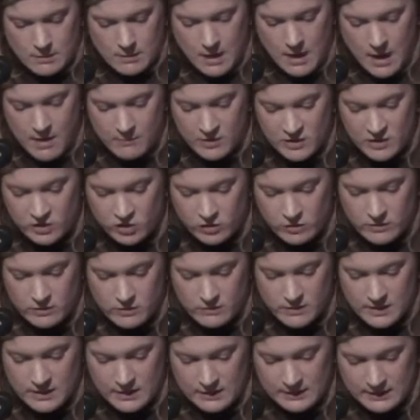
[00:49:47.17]
I'm going to show you
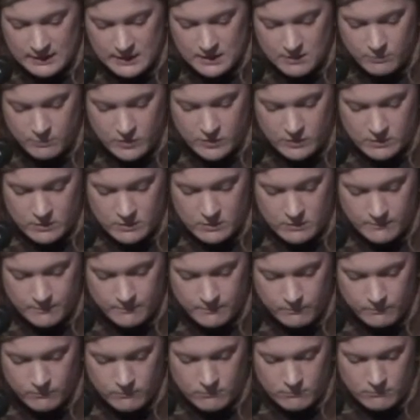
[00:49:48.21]
an example,
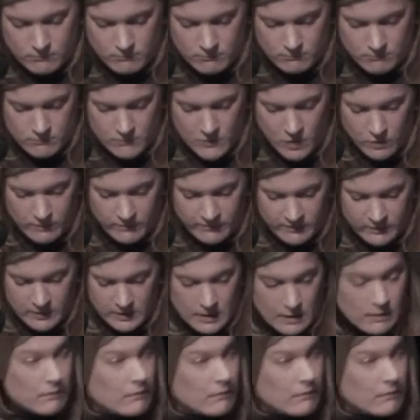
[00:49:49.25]
hopefully.